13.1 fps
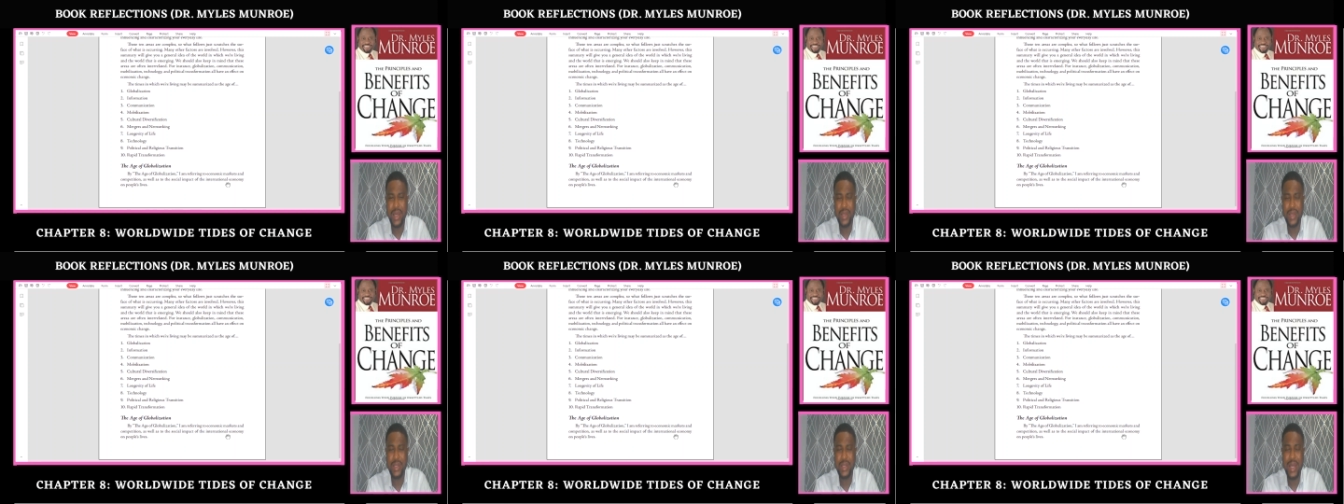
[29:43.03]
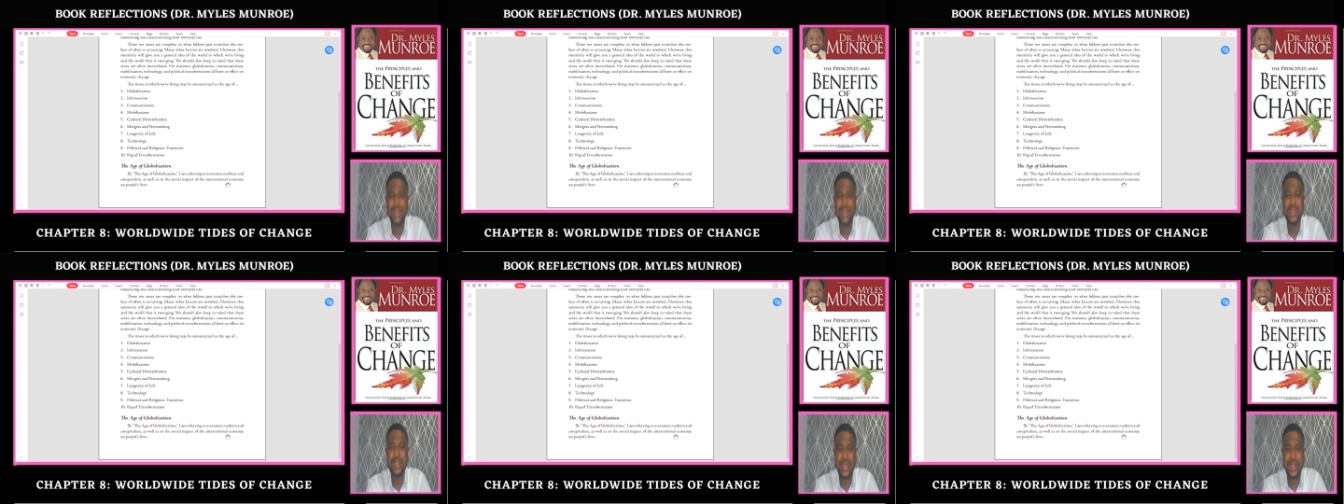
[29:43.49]
is a
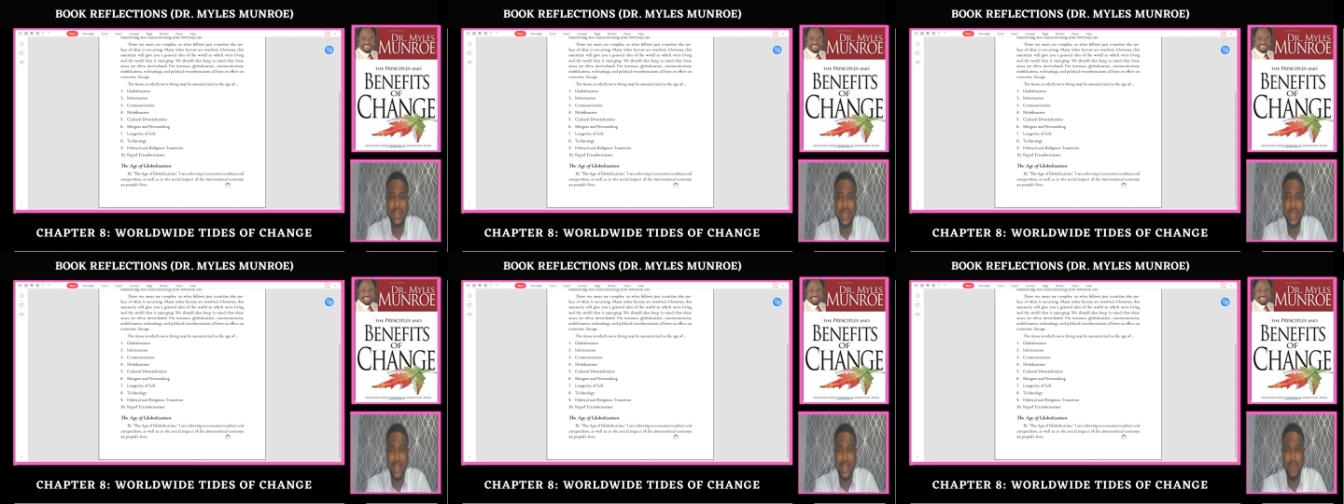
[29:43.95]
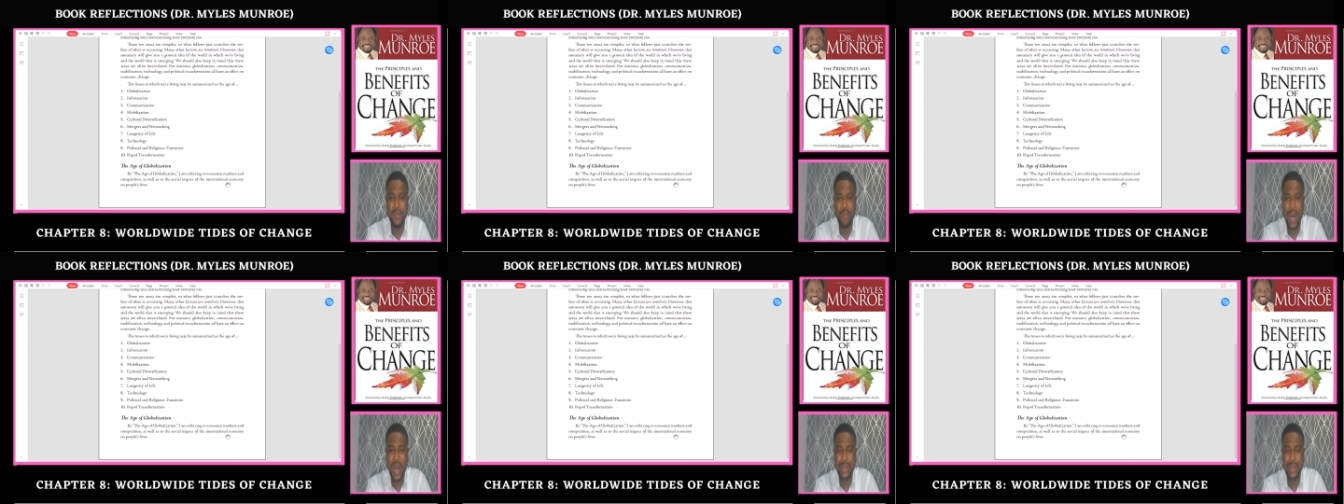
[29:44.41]
certain
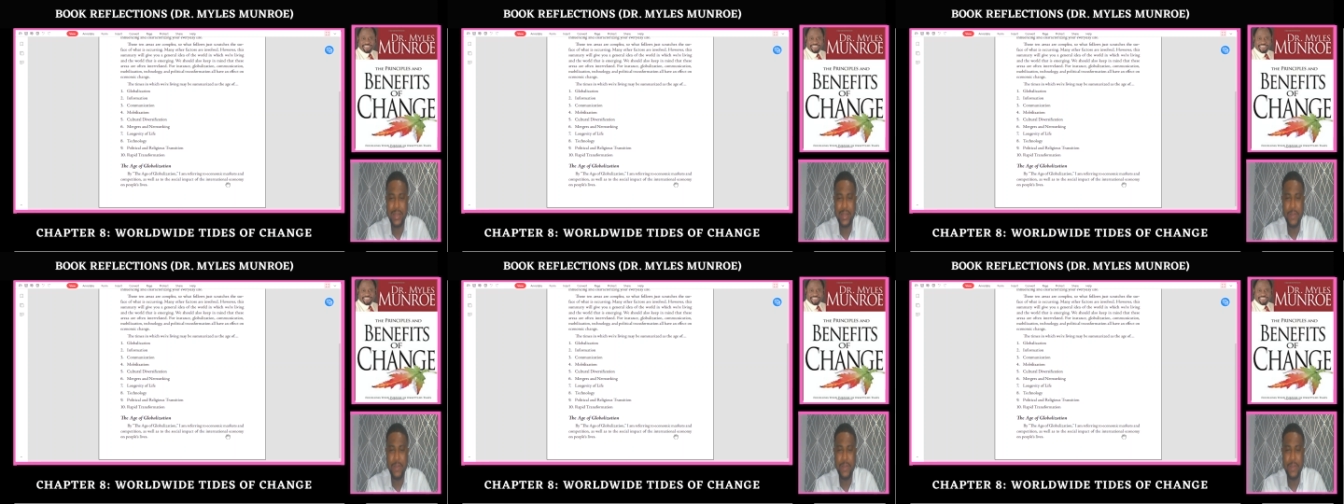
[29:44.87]
impact